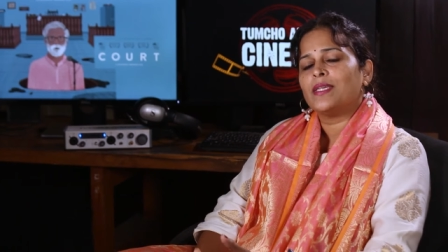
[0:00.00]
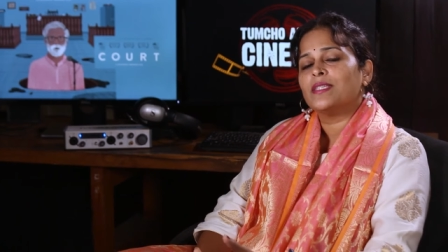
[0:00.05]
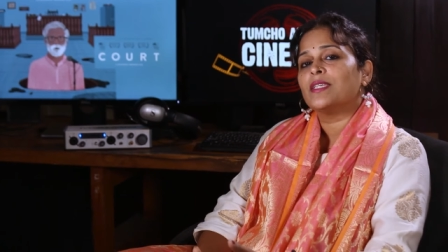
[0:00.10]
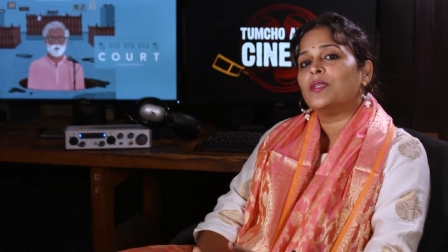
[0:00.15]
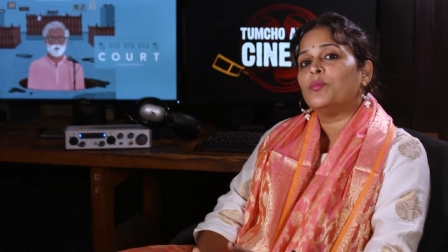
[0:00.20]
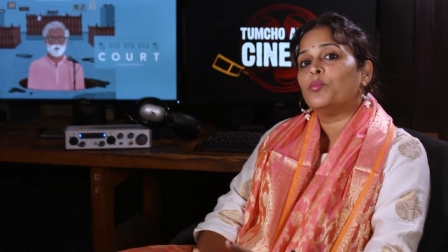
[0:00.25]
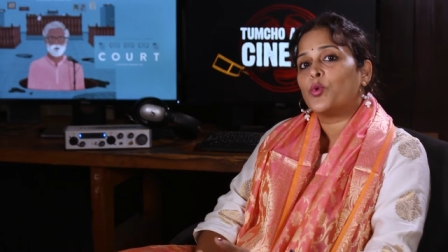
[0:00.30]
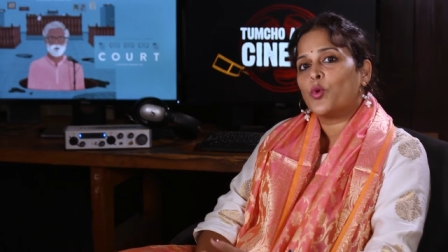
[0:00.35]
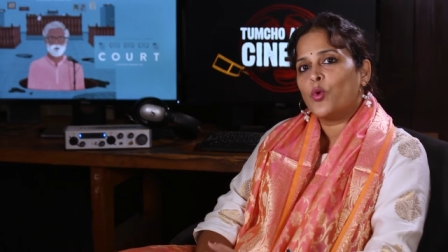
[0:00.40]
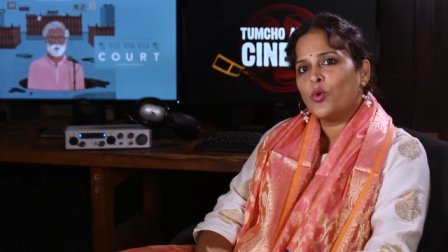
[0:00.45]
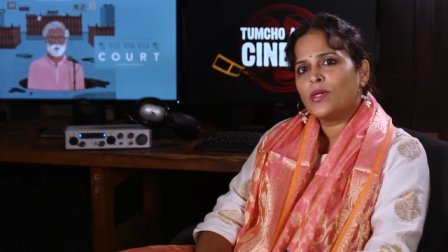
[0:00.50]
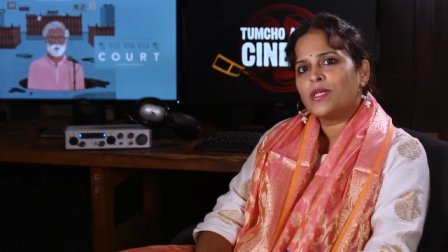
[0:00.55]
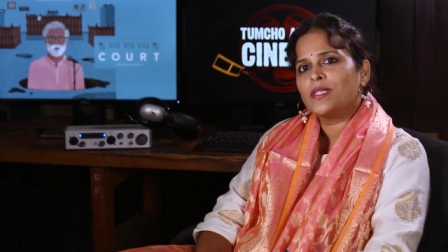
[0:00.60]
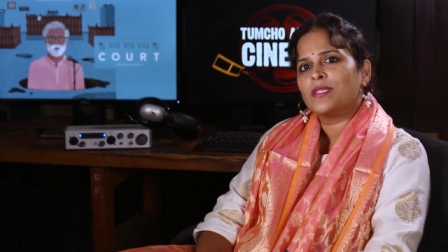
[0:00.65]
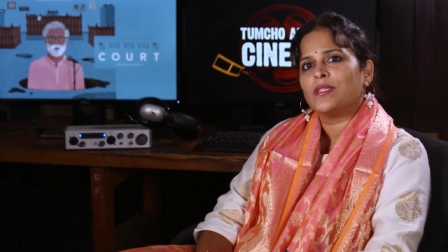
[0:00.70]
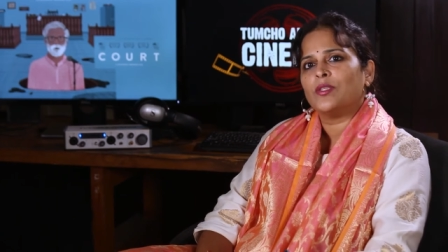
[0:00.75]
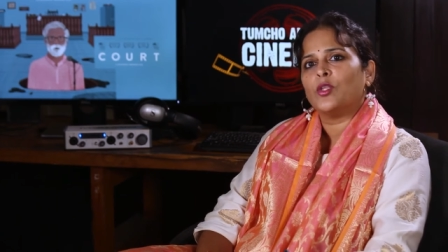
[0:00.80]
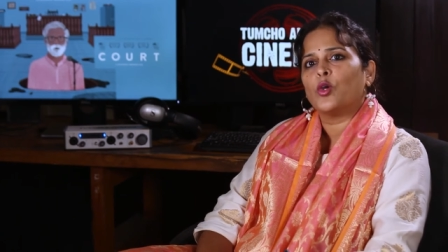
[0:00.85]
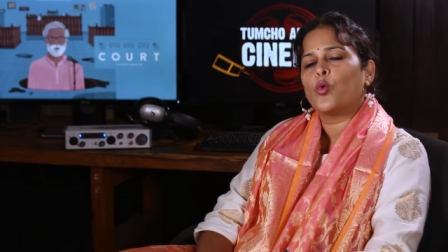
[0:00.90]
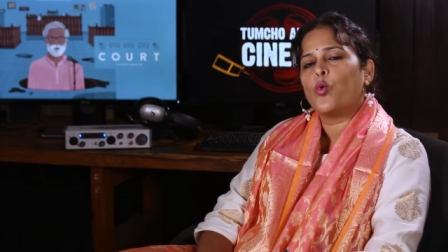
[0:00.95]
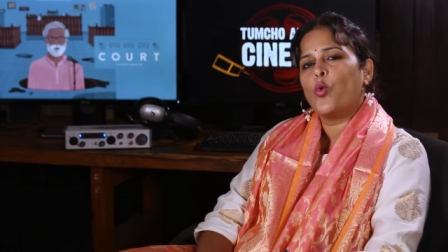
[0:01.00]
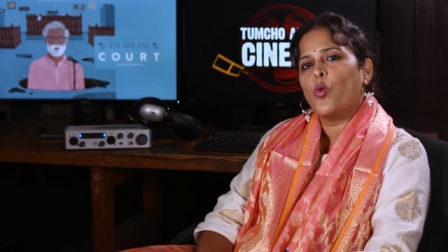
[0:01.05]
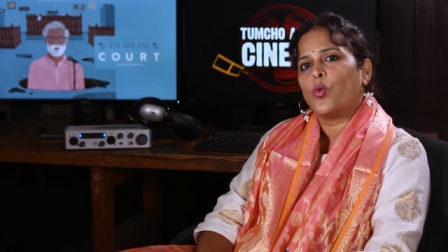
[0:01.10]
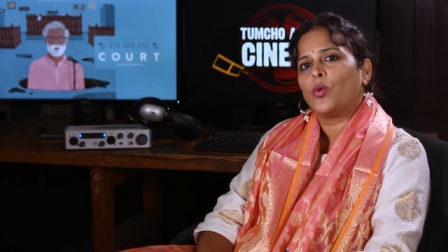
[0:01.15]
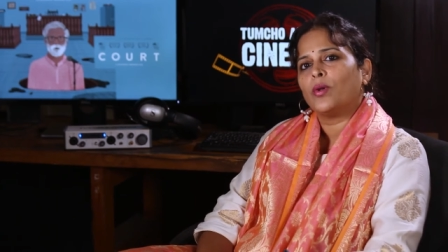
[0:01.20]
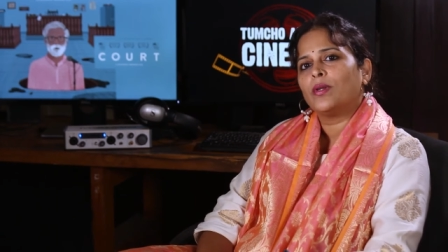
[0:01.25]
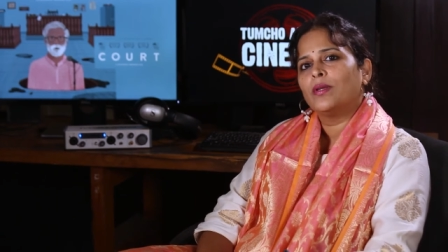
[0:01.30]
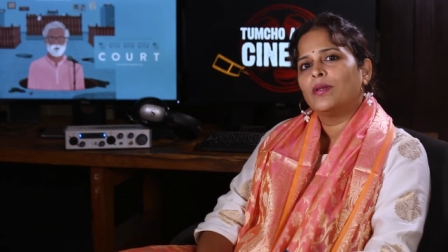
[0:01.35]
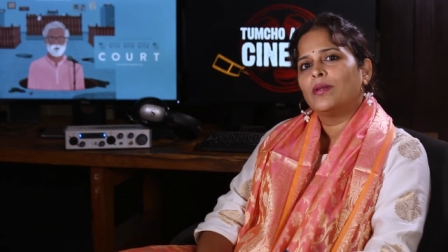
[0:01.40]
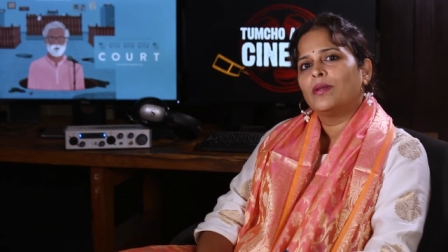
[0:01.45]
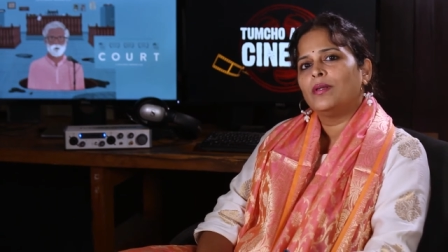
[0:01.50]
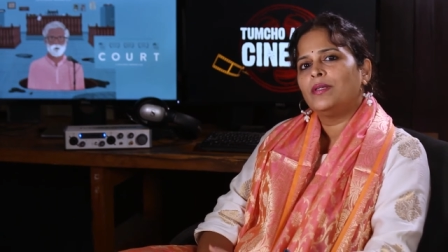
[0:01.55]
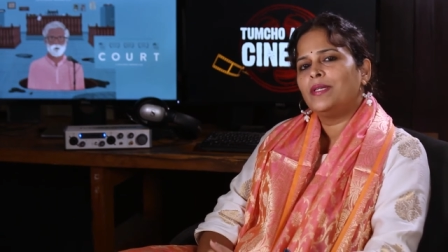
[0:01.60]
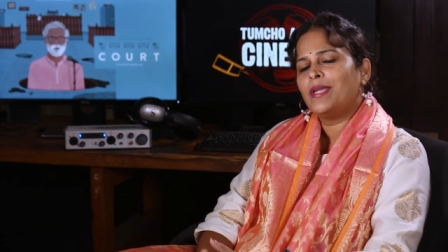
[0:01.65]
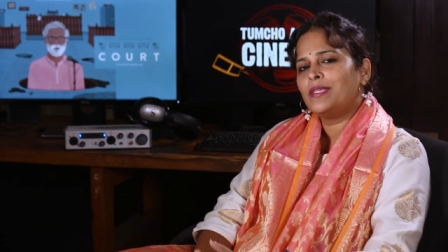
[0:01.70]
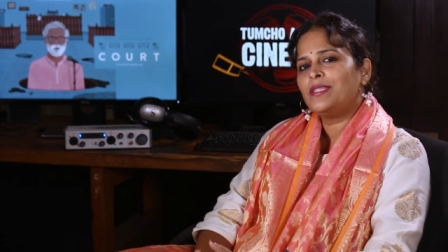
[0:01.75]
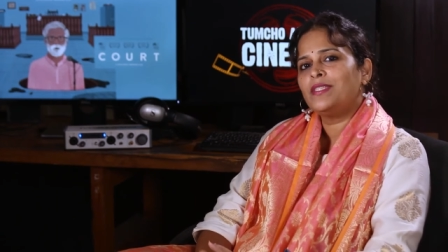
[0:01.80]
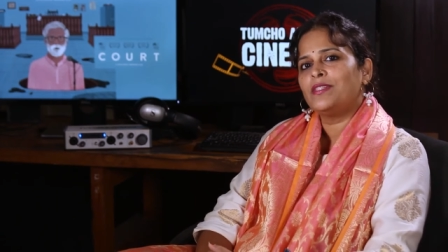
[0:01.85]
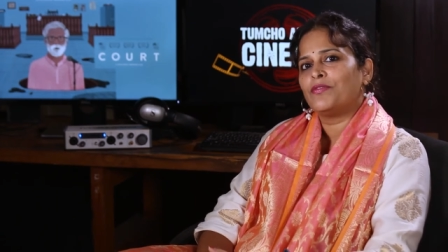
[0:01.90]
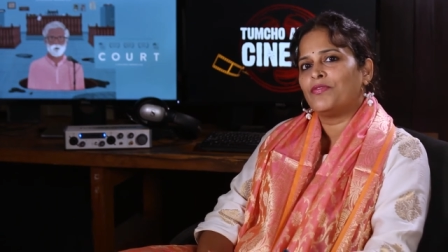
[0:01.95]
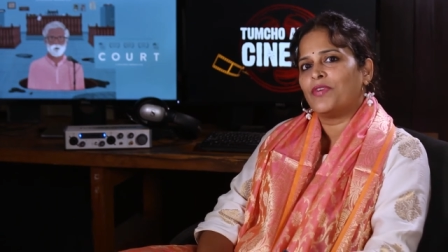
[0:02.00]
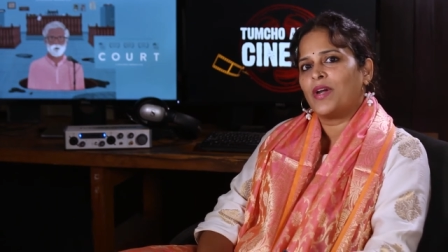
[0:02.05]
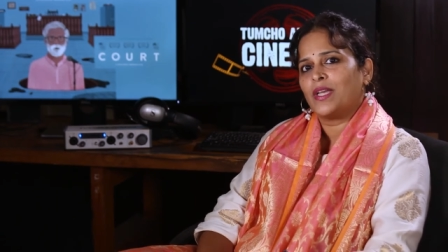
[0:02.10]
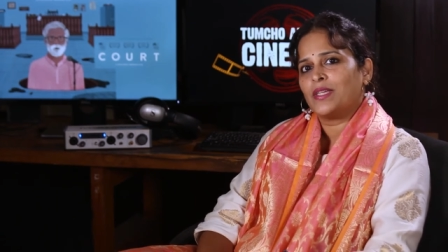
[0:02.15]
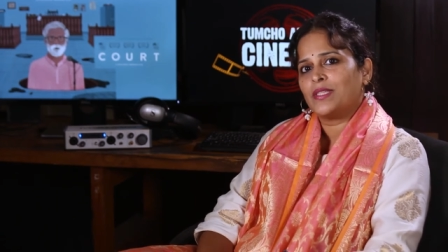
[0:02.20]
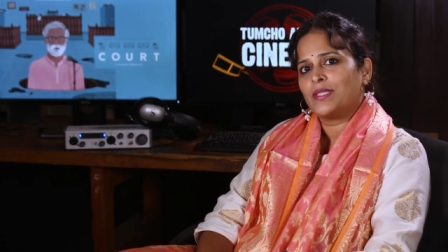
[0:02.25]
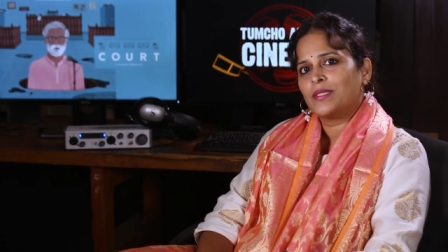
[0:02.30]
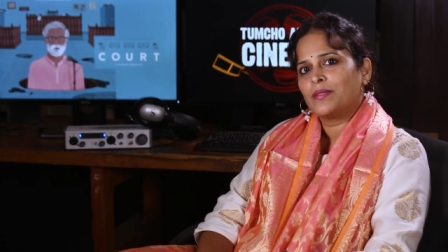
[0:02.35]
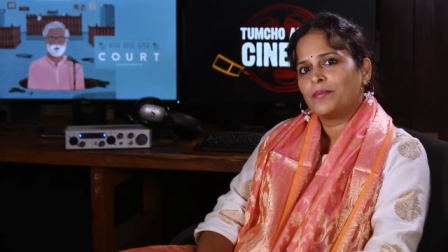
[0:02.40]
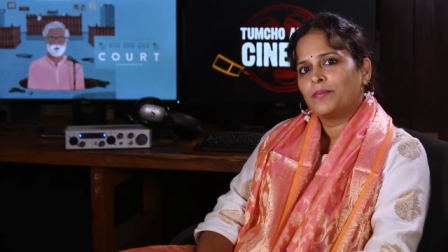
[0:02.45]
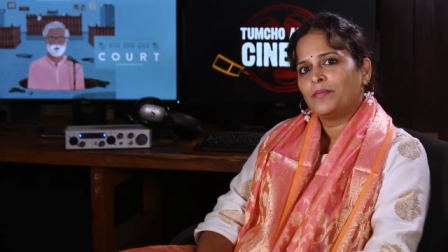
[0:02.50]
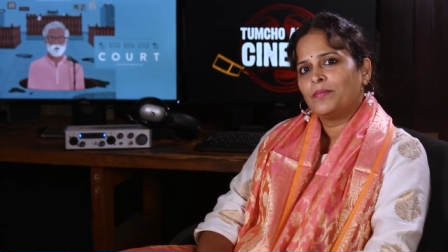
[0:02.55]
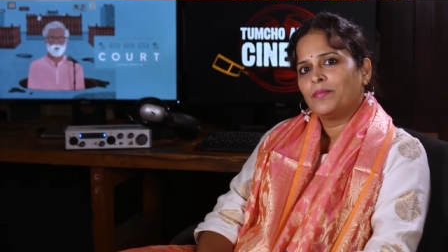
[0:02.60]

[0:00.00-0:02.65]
is in progress in the court, testifies,